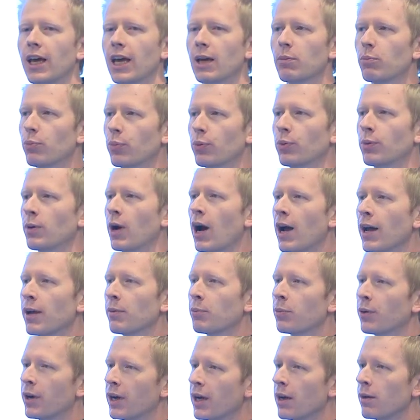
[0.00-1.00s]
In
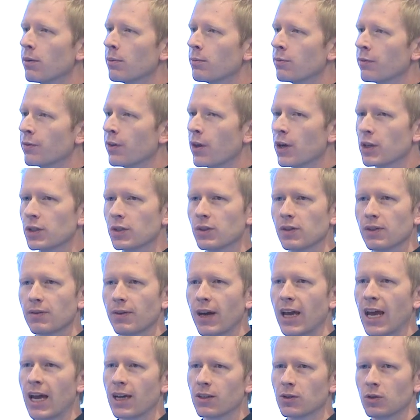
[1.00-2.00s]
prior versions of
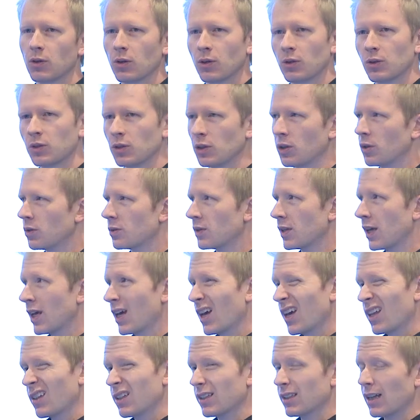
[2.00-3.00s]
AX, you could use
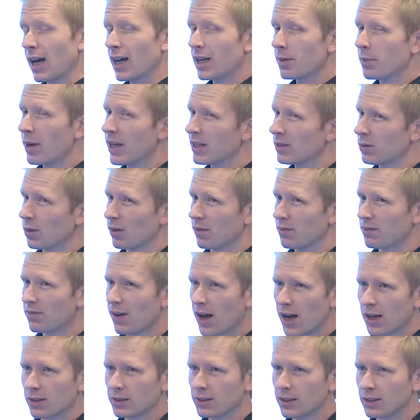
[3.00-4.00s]
the database or a
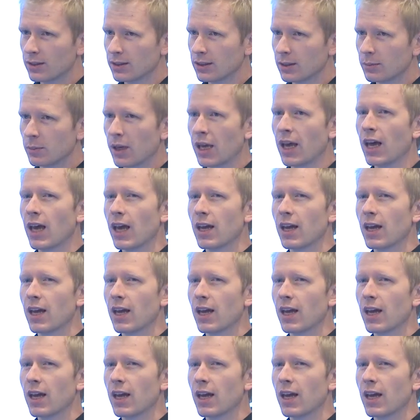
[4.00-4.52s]
file system.